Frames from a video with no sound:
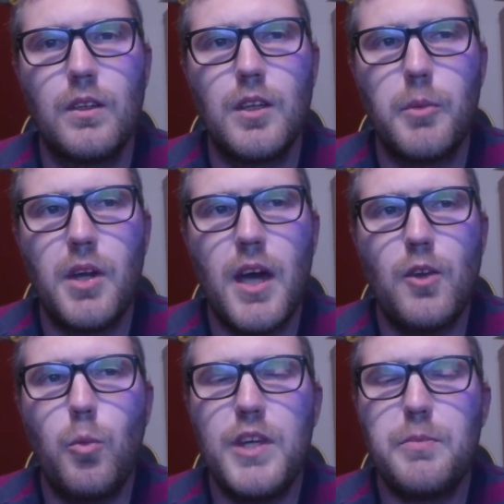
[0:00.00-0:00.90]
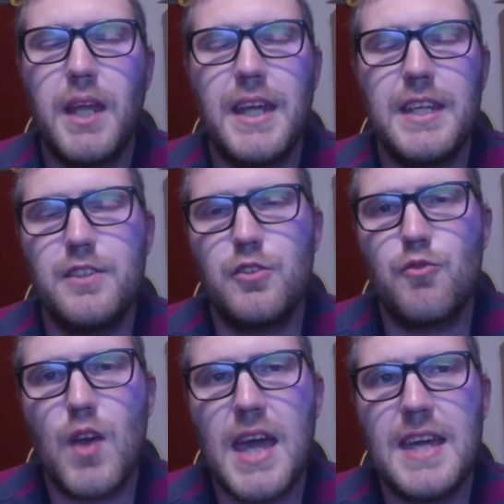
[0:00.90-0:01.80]
Number 9, on which planet does
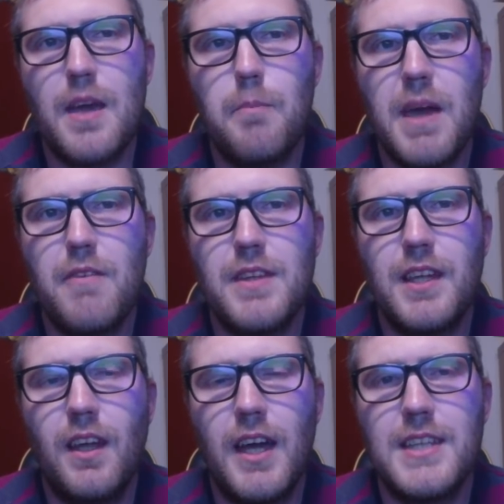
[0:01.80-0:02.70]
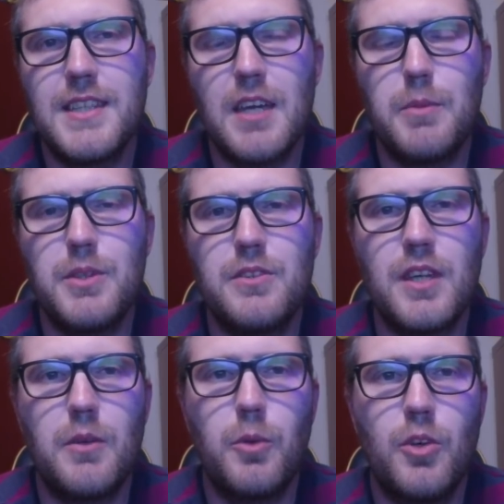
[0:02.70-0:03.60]
Rey bury the lightsabers?
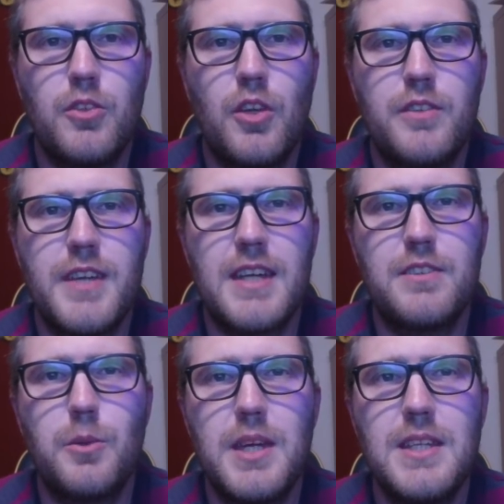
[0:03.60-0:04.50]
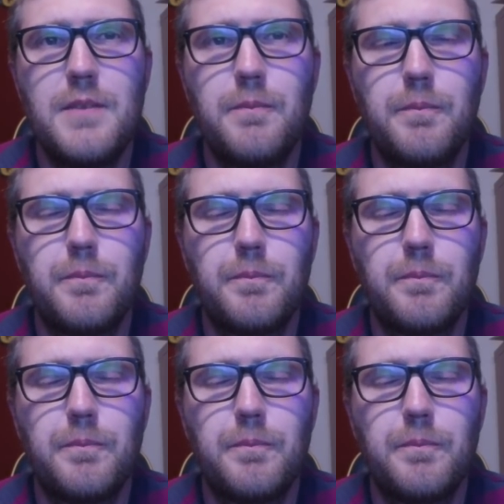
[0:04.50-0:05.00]
It was on Tatooine.